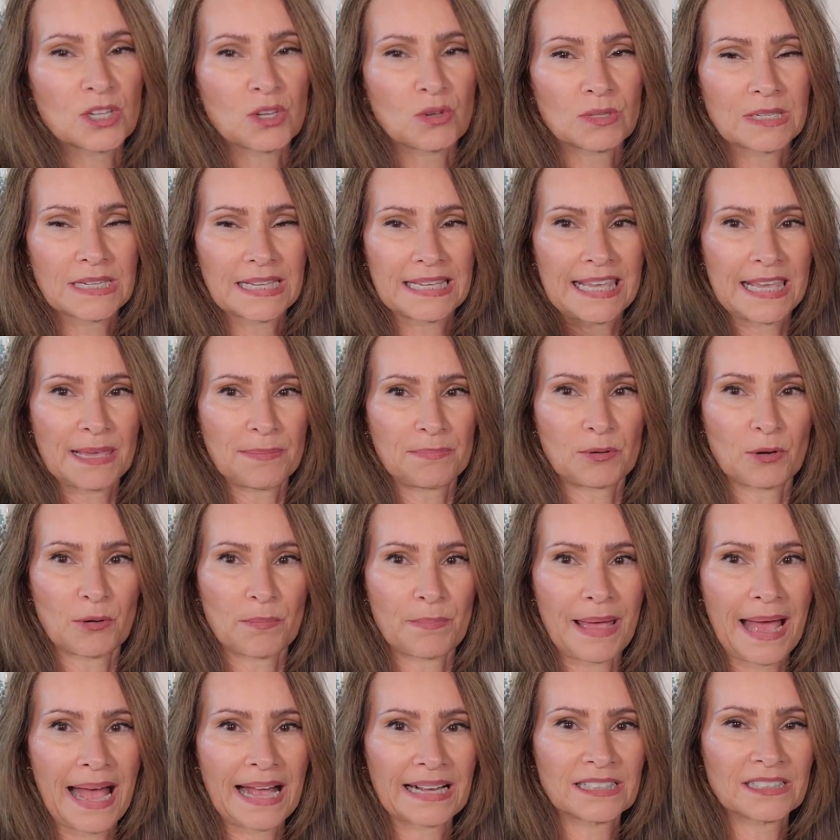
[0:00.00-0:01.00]
you to keep your
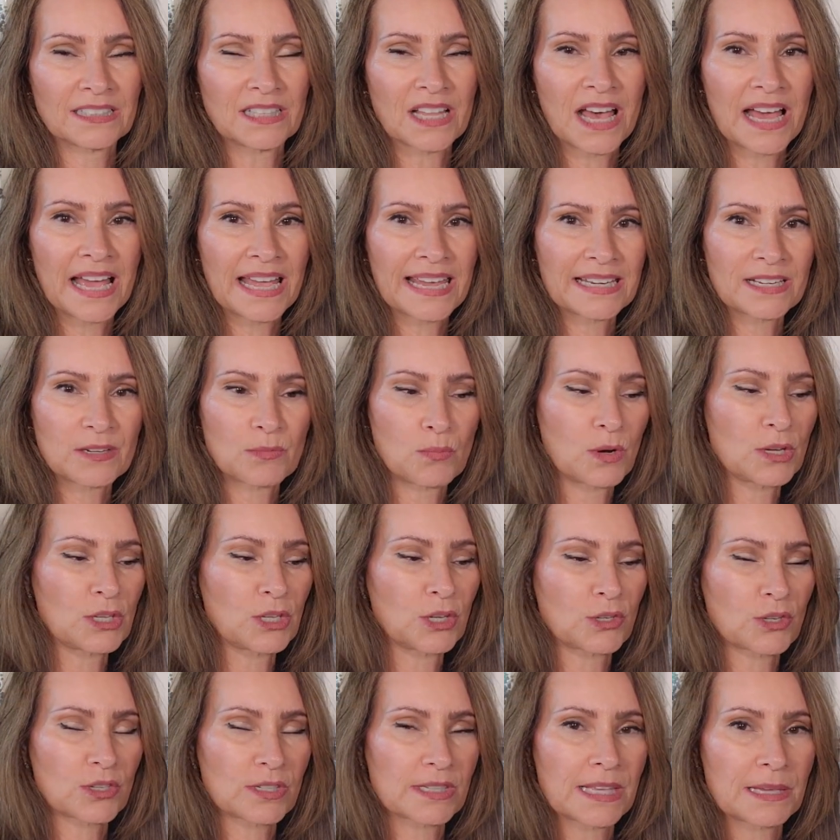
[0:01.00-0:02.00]
back aligned when
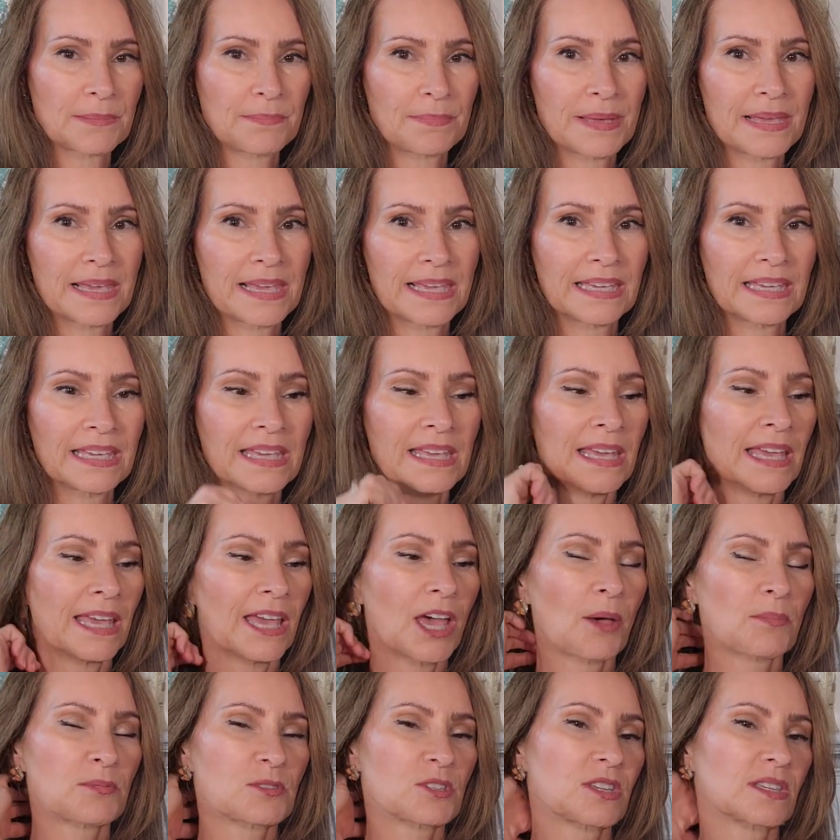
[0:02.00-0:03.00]
you're sleeping,
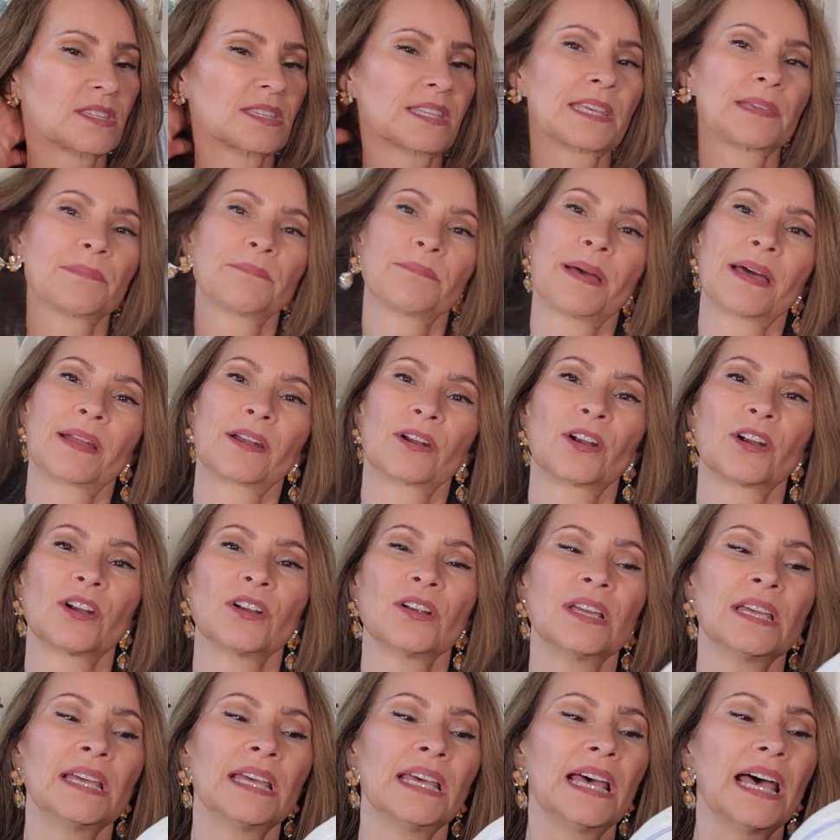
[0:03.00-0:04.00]
helps you sleep
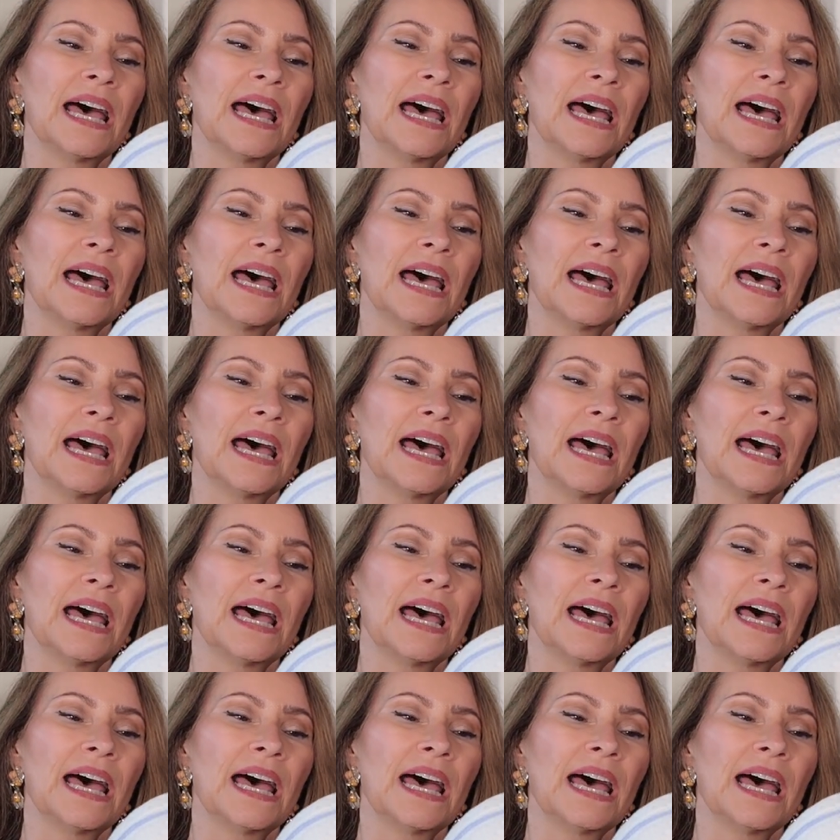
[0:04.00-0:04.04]
better.